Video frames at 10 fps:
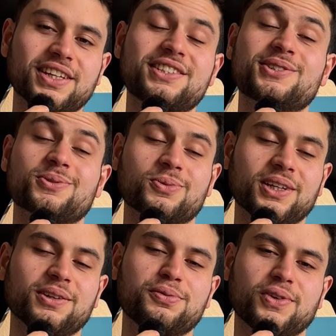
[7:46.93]
It's
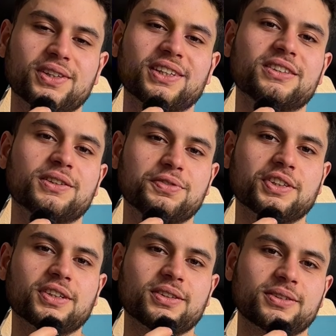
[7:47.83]
really fucking
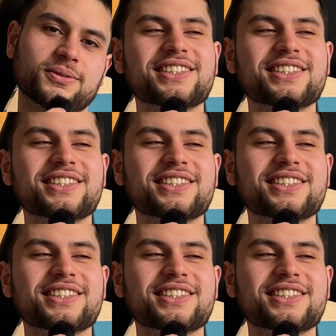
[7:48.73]
difficult.